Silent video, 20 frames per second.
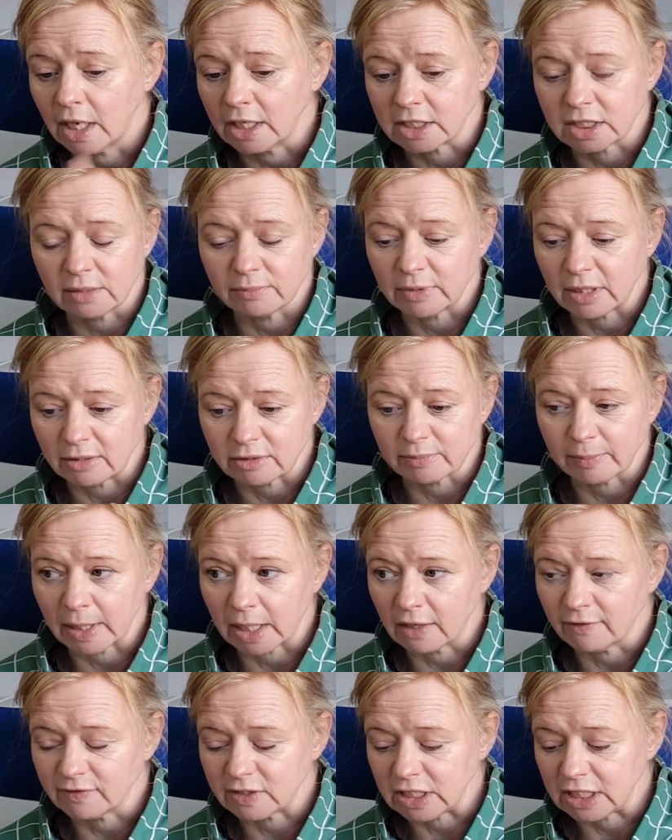and sometimes my
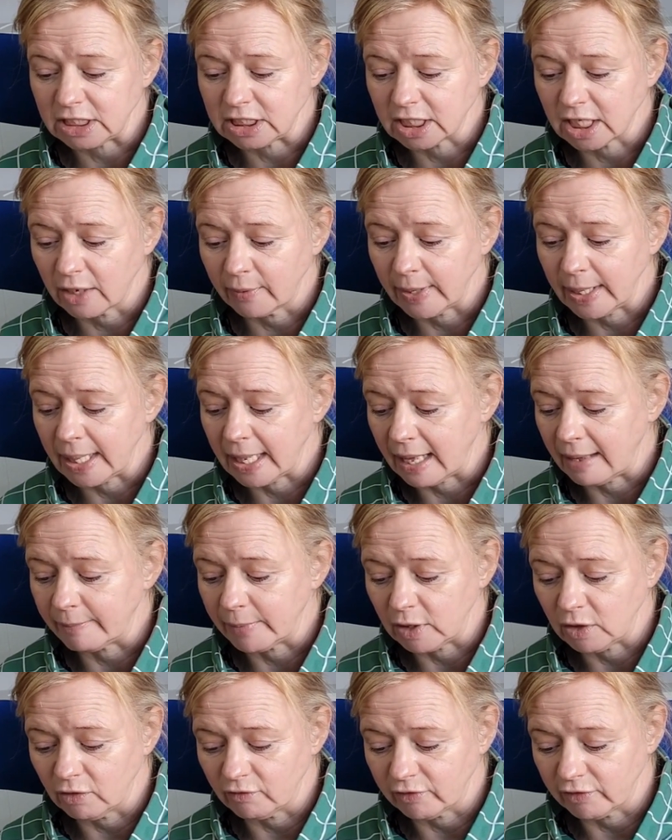gloves need to go in there
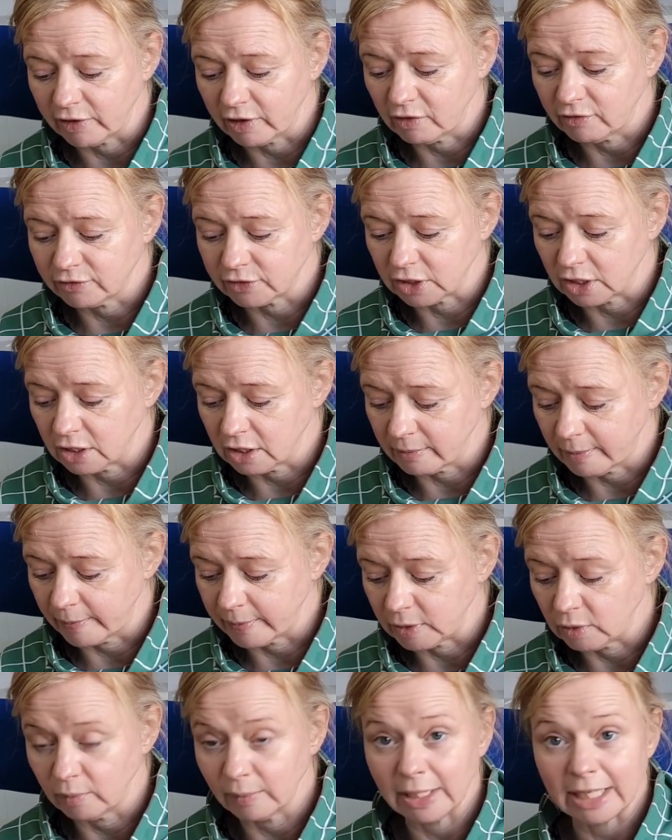but not very often at the
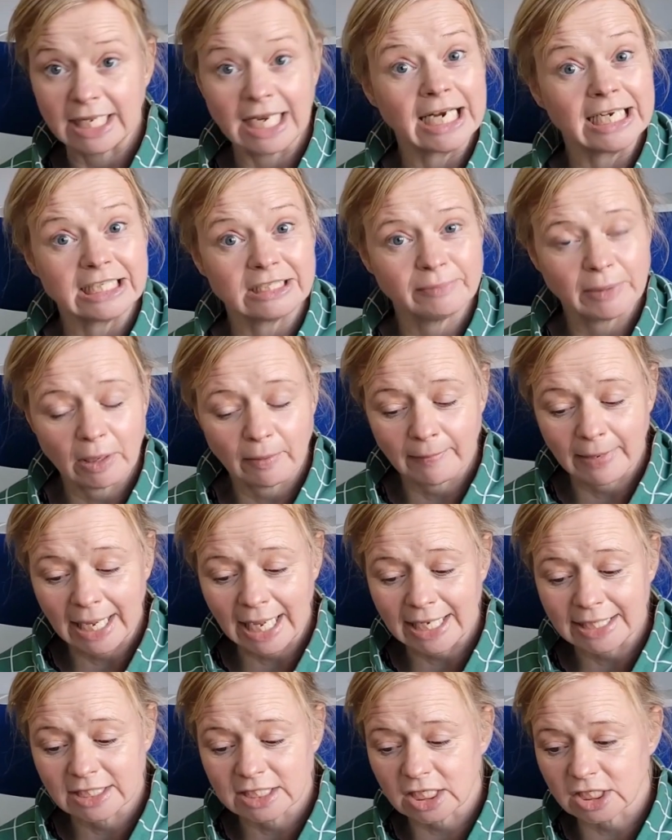moment normally they need to be on my
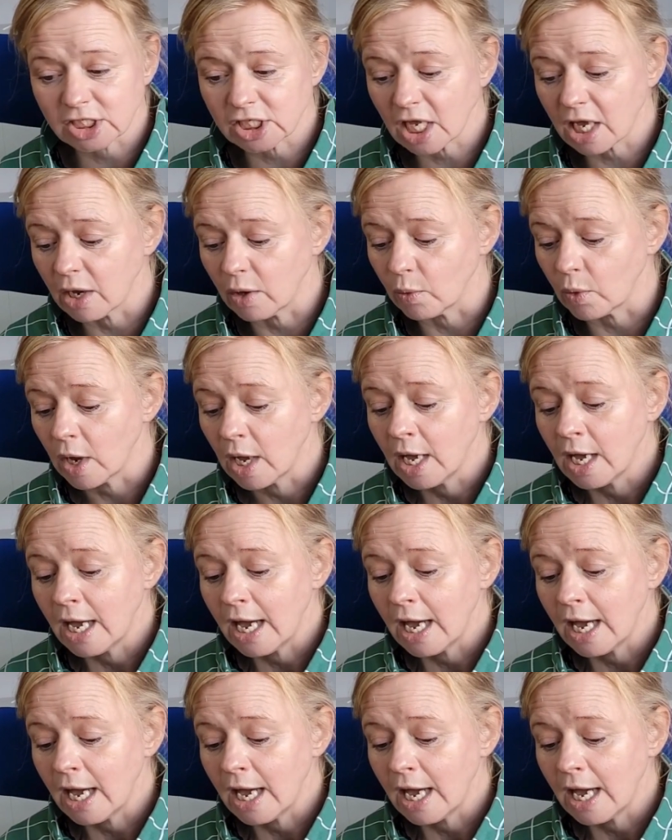hands so